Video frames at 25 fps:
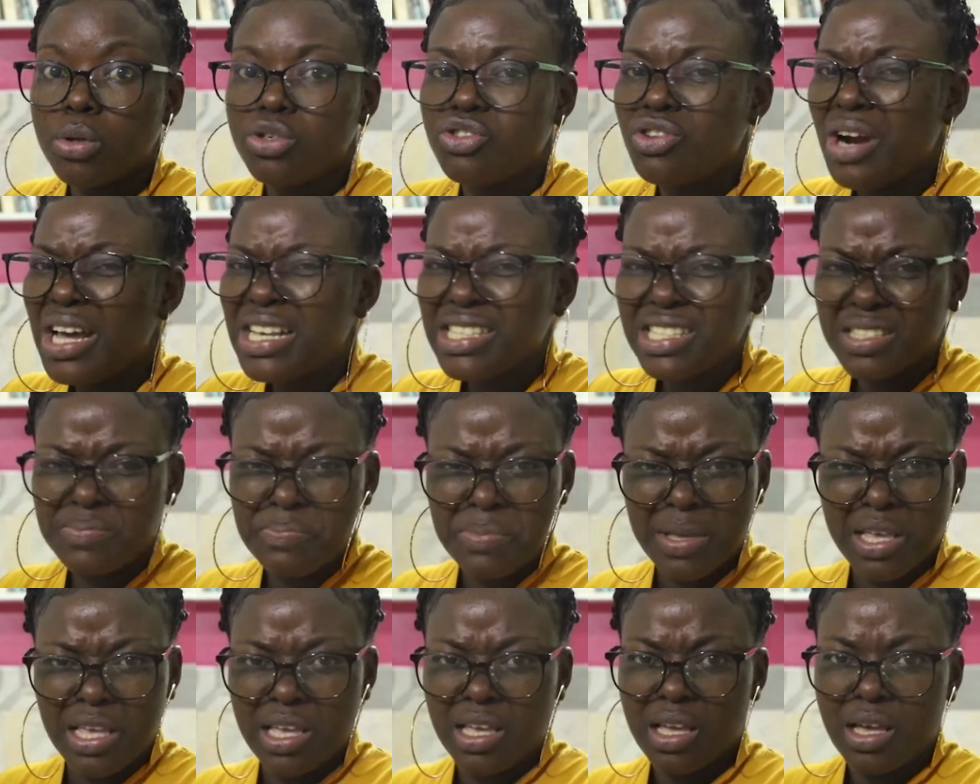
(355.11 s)
Trust
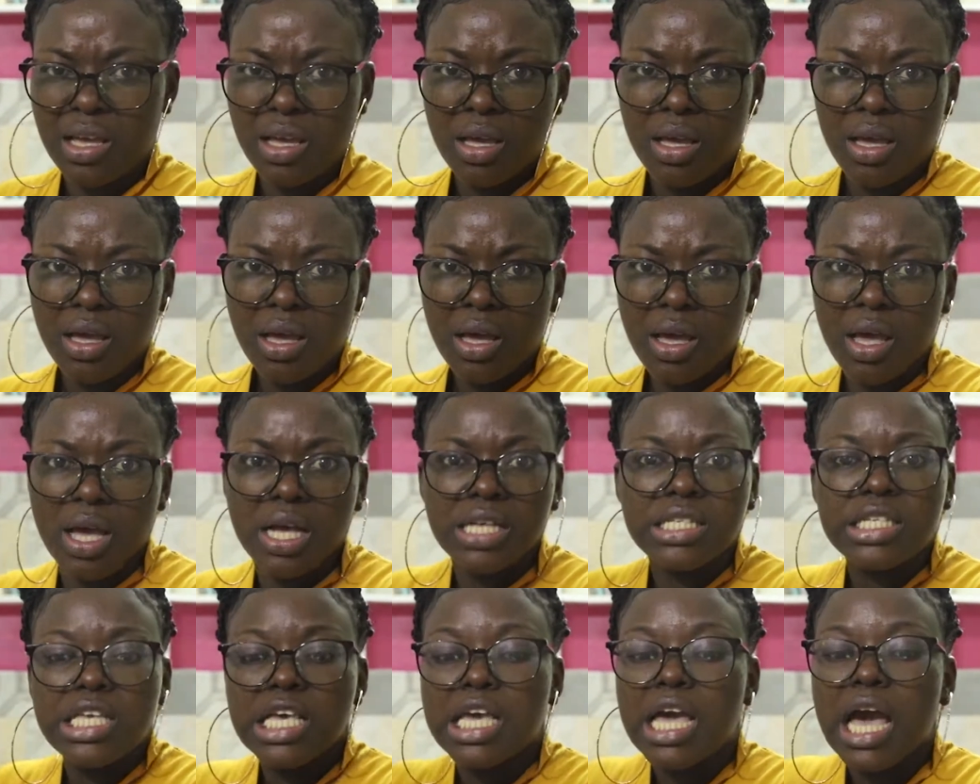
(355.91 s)
me.
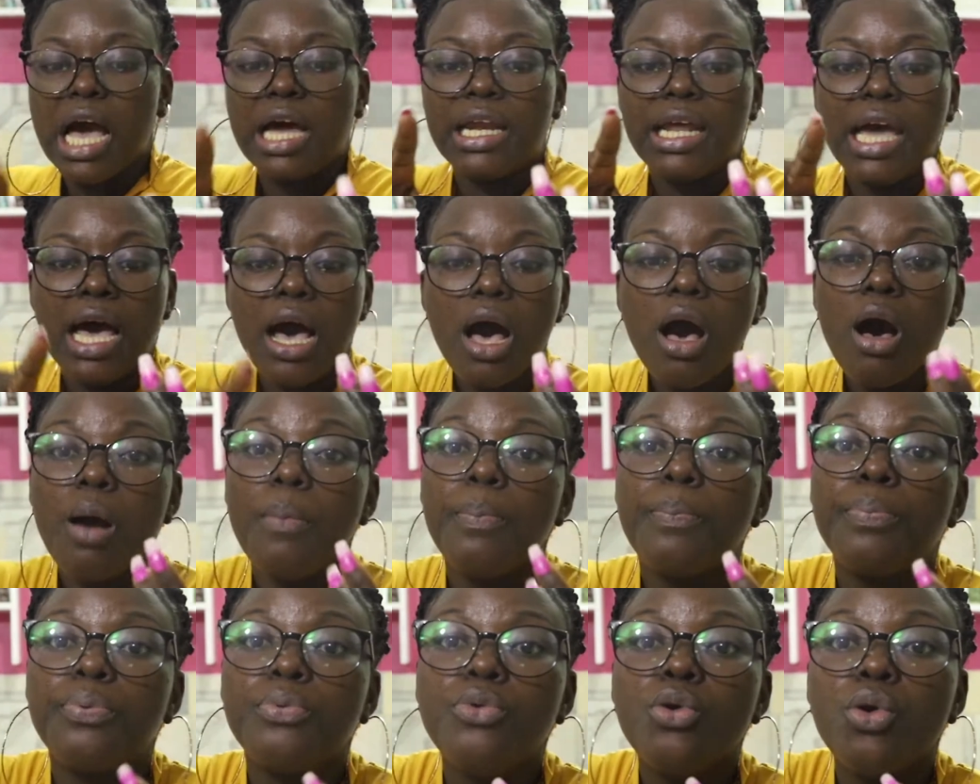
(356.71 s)
She can
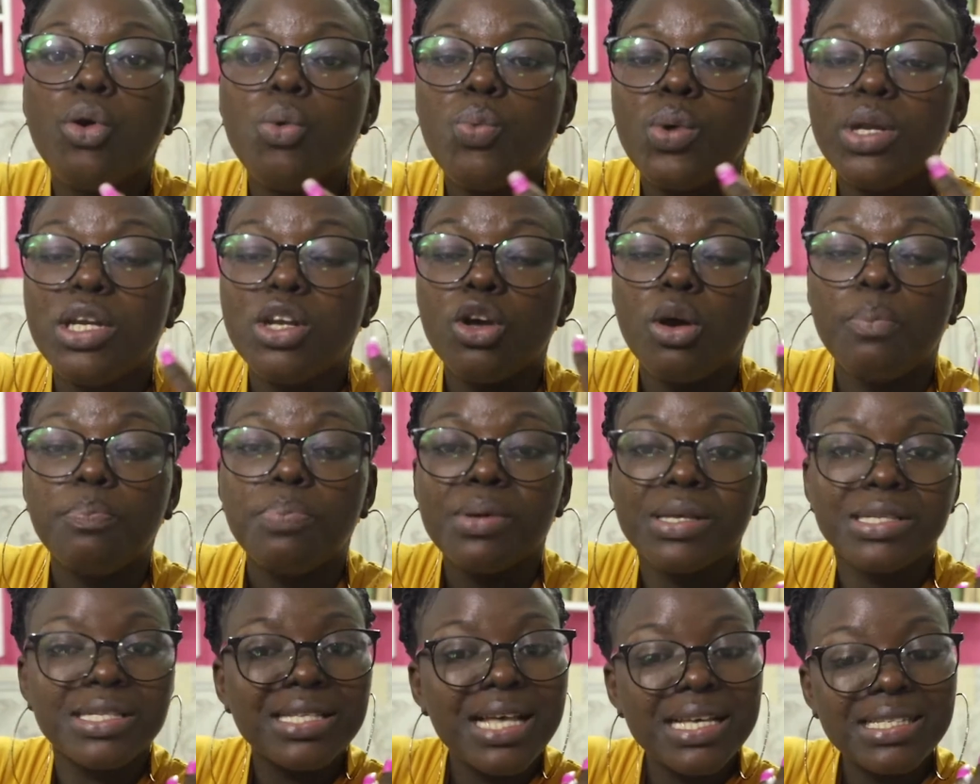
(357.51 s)
help you with your
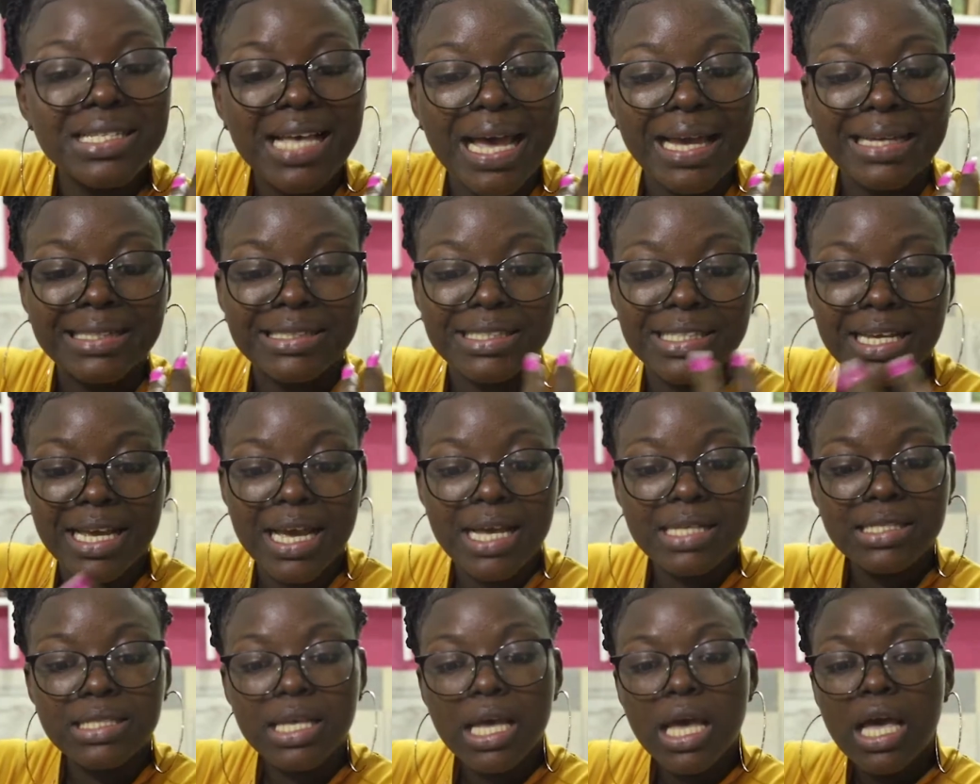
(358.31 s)
business
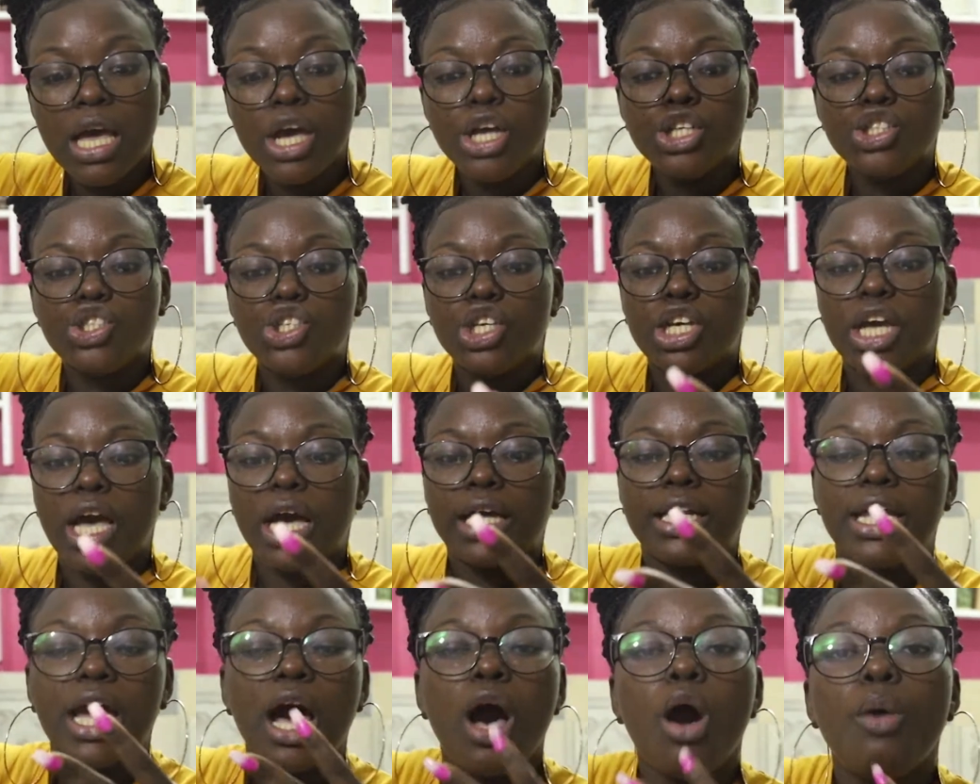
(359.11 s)
ideas. She
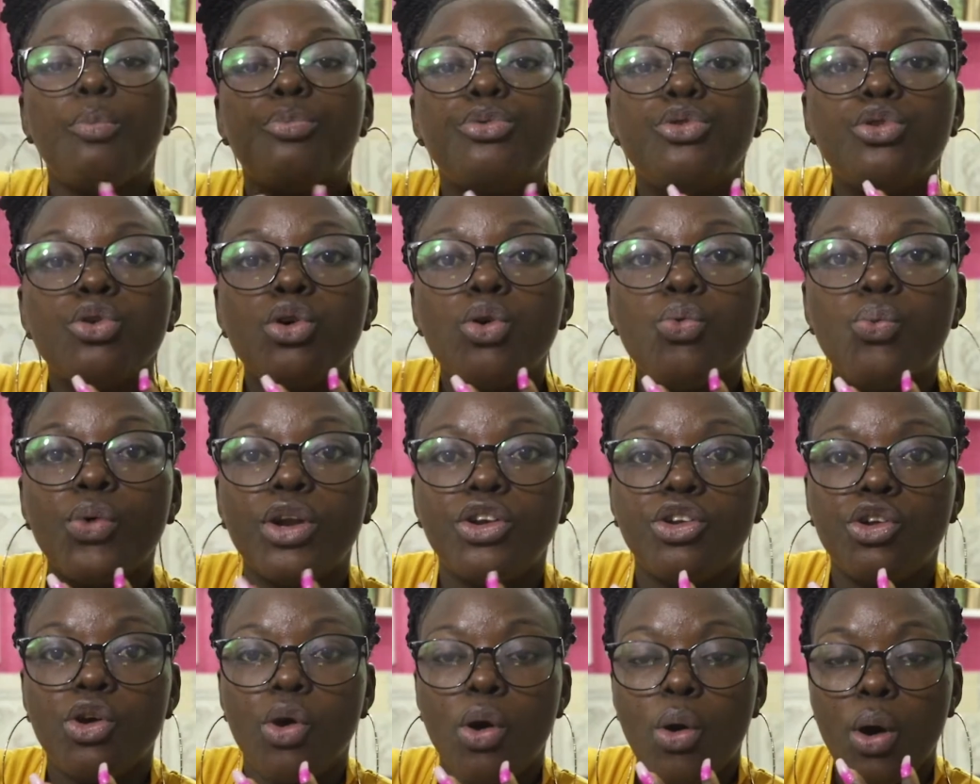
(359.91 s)
can help you
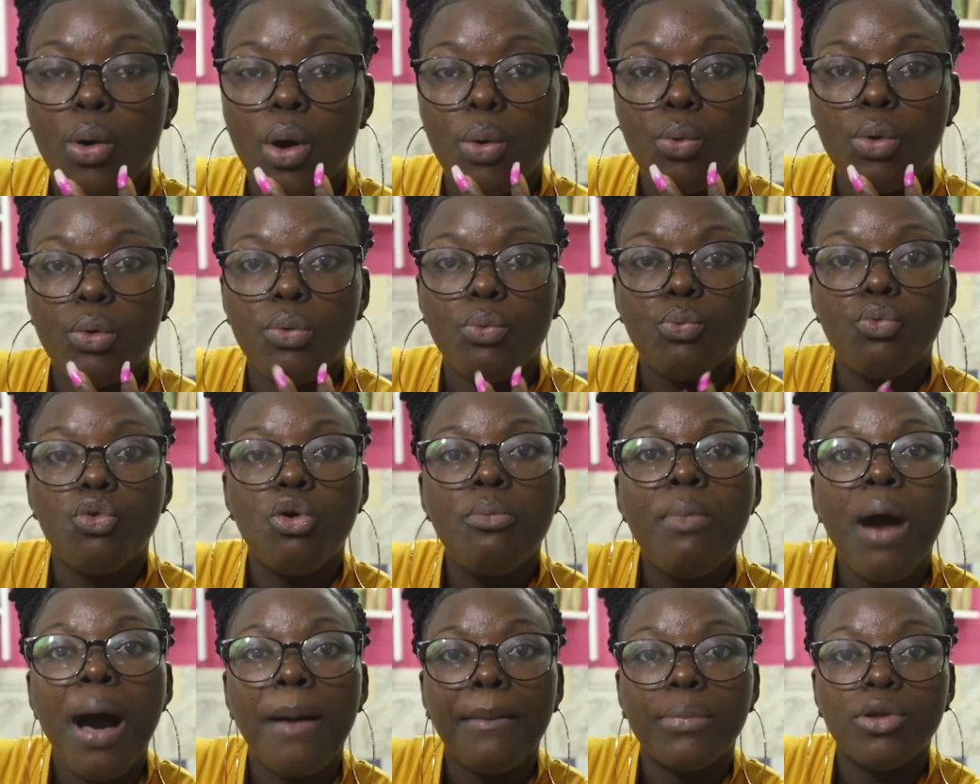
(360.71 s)
with your
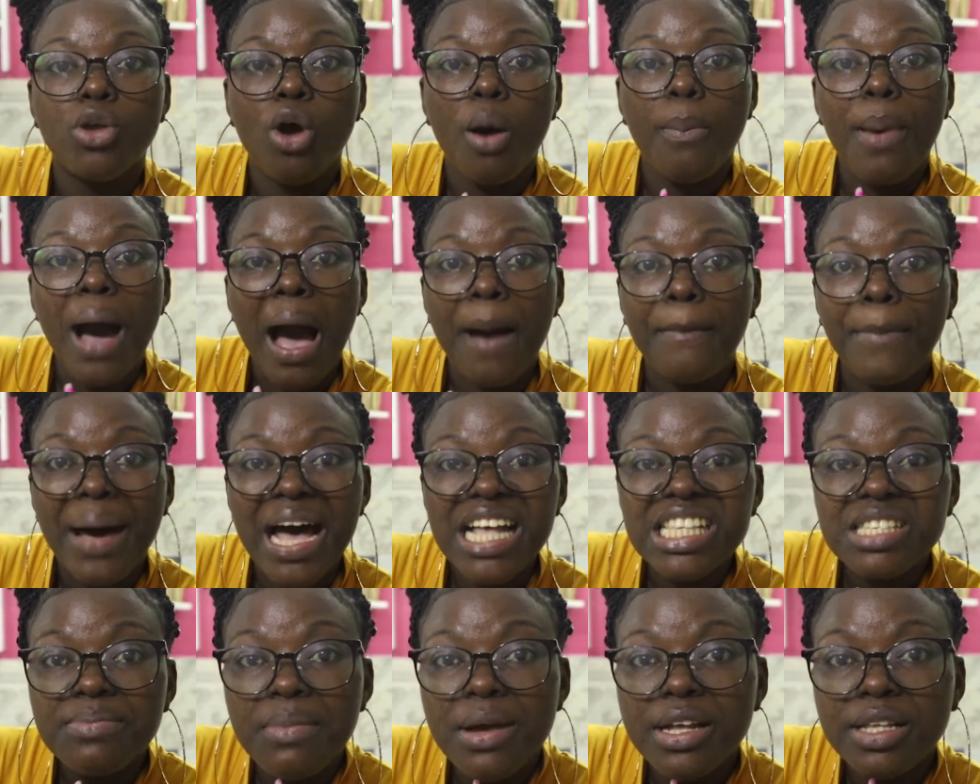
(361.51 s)
your
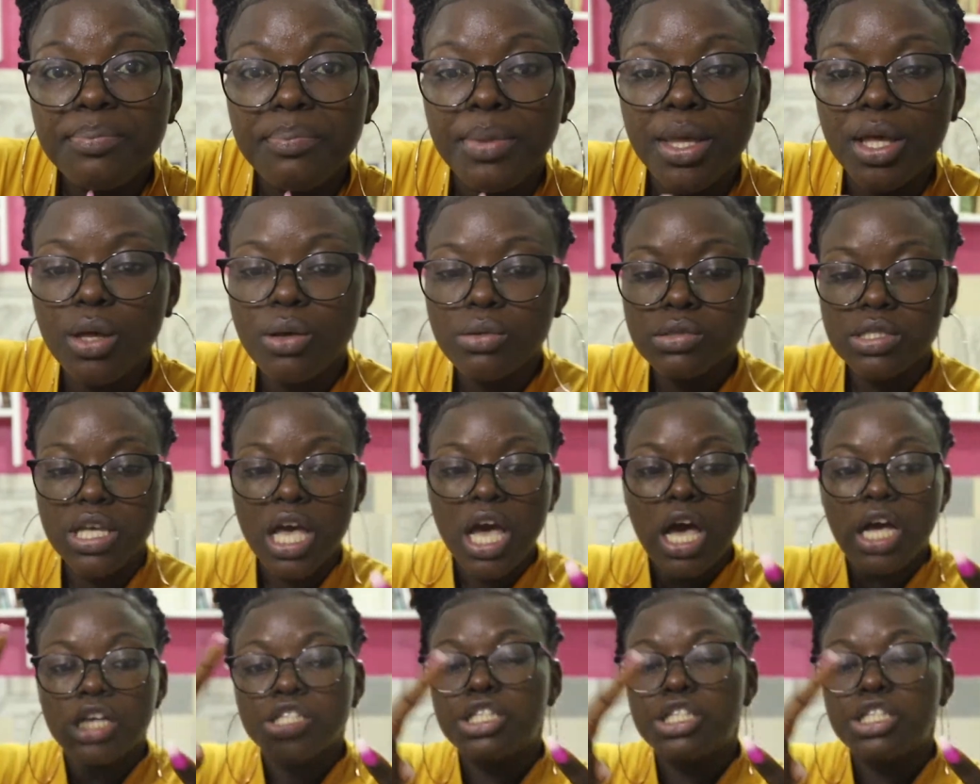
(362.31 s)
apartment bills.